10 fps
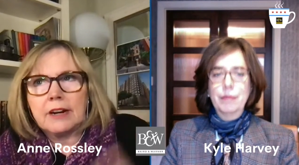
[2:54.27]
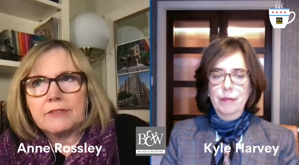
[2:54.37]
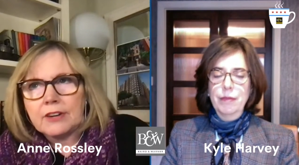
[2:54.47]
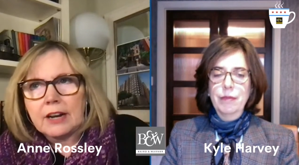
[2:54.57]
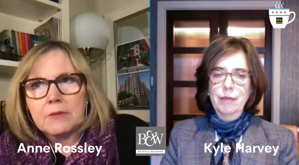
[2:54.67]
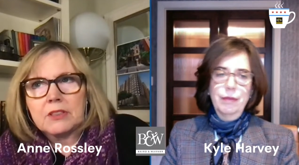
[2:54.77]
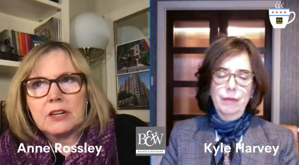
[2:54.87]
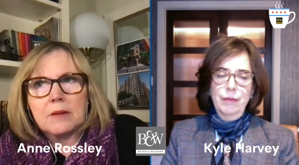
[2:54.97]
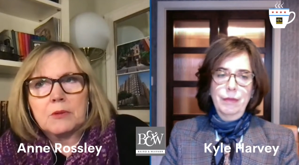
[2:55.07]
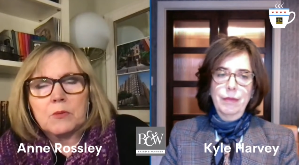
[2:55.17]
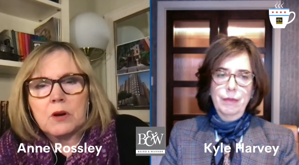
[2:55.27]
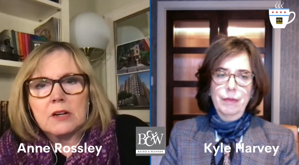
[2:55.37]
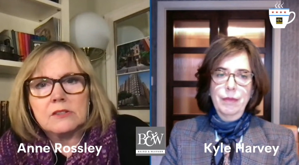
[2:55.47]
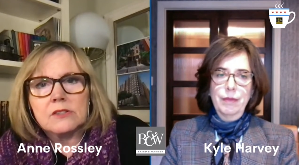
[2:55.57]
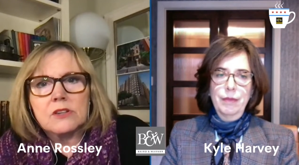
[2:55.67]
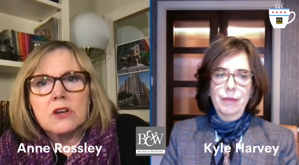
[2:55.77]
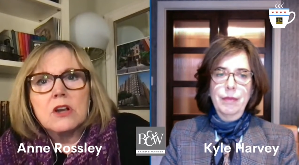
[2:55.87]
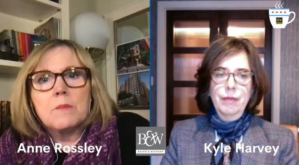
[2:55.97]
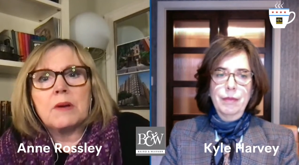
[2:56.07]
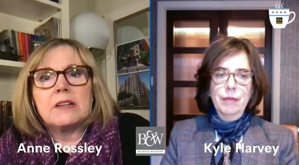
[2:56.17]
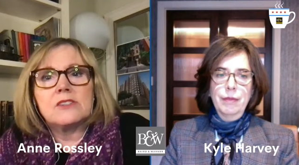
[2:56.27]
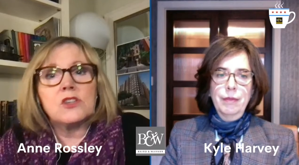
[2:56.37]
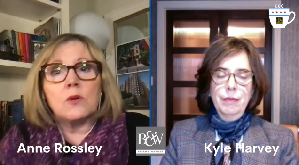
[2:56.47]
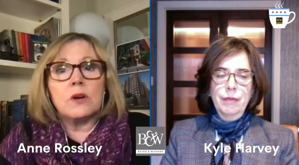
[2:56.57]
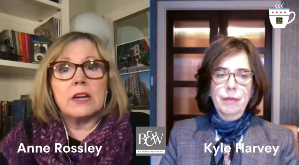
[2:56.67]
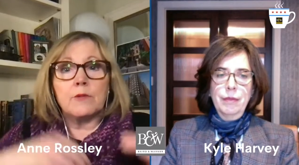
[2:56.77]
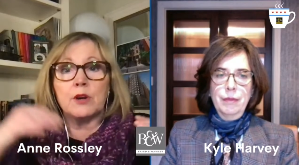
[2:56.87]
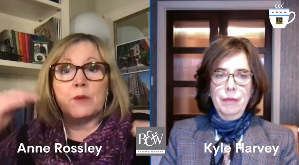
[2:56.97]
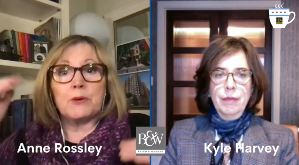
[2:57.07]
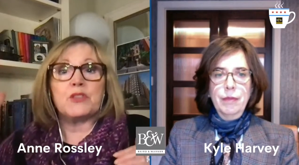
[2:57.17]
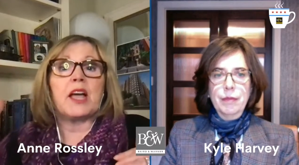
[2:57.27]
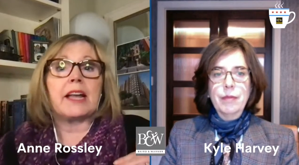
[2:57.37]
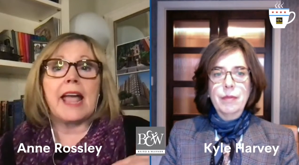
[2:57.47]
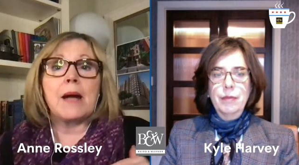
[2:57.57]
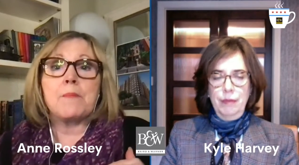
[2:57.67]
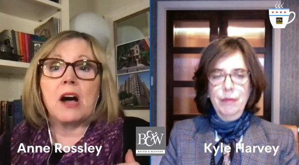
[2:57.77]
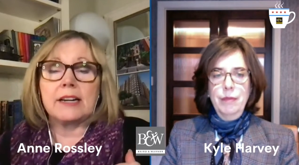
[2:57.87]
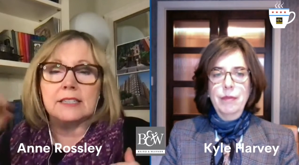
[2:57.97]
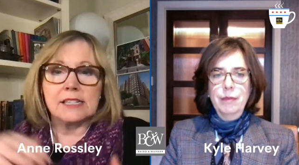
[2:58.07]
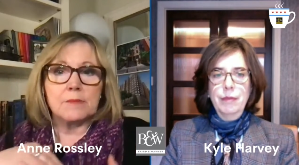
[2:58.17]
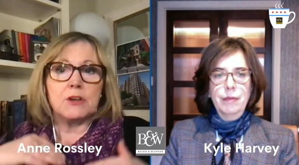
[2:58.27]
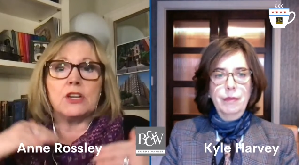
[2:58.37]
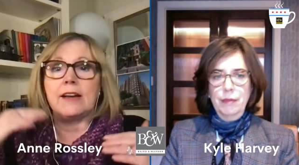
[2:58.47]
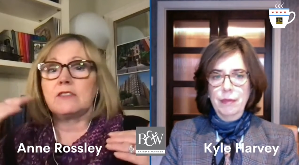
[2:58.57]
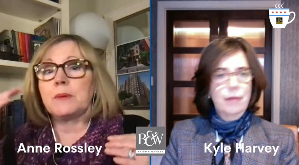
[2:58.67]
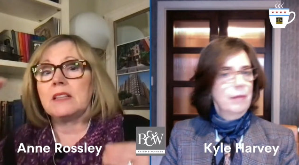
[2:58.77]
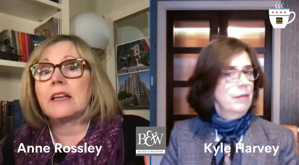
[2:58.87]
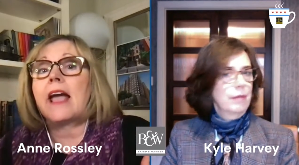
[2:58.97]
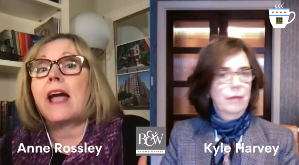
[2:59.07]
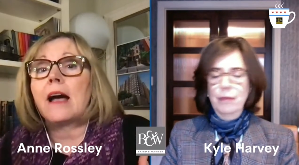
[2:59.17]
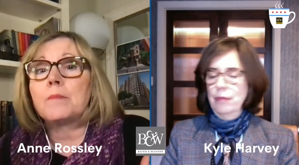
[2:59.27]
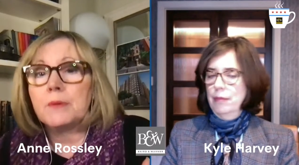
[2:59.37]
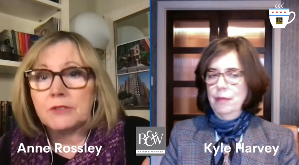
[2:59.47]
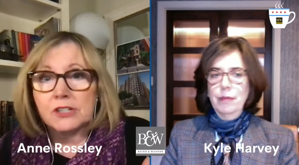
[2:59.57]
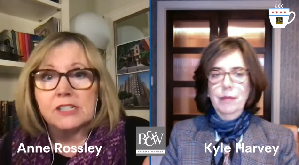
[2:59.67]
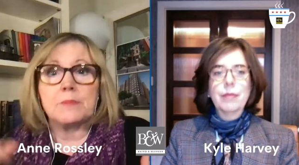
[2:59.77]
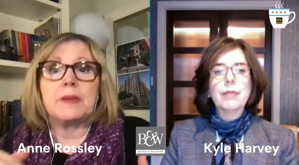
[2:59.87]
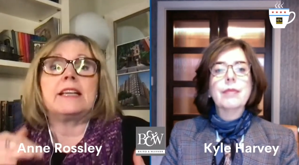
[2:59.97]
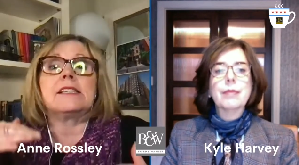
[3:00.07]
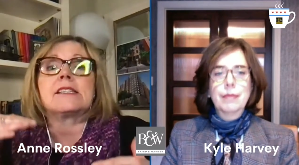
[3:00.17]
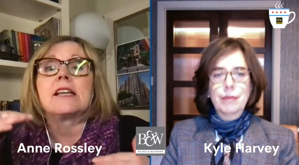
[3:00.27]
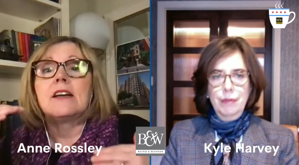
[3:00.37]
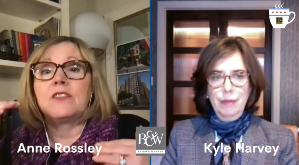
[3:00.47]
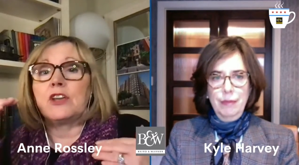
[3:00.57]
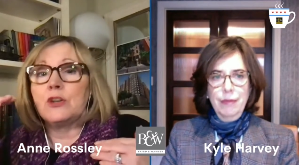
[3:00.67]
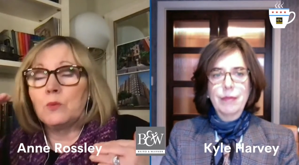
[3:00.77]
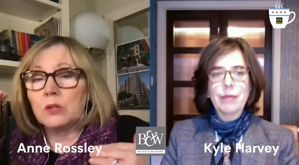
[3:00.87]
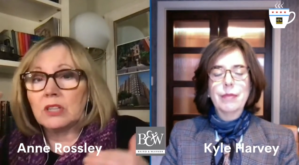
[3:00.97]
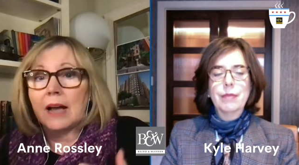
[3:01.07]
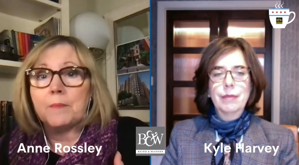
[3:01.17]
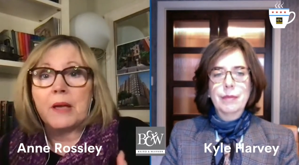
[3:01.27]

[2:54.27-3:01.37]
Speaker 1: I forget what the number was. But so when you put that cap on, it doesn't mean you have to pay the cap. It just means that you will not